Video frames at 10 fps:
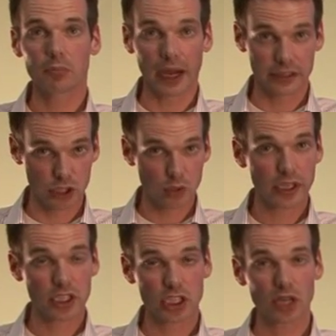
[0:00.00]
by
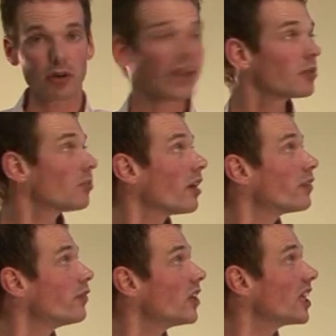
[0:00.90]
doing so, and by
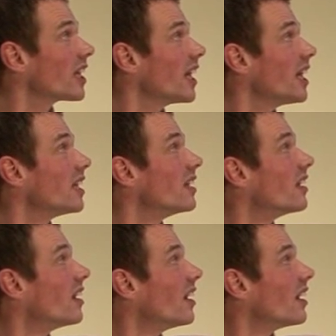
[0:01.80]
filling in
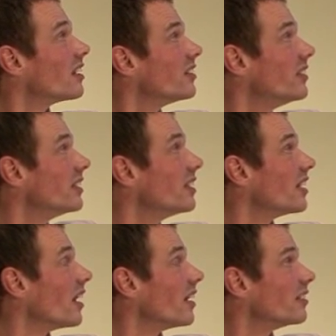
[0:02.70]

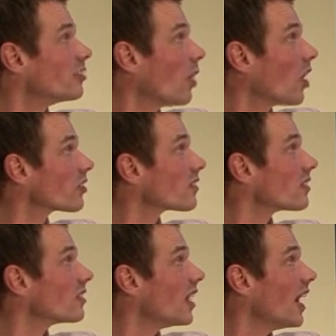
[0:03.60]
the demand,
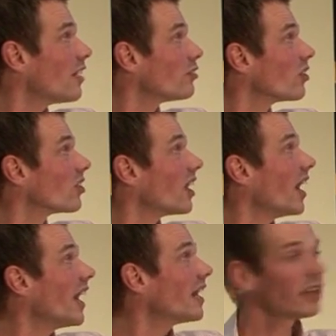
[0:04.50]
the level,
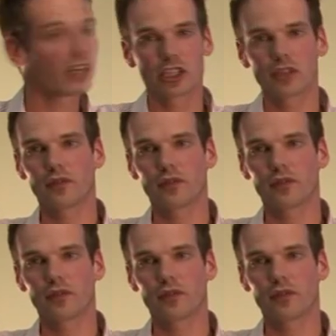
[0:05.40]
and the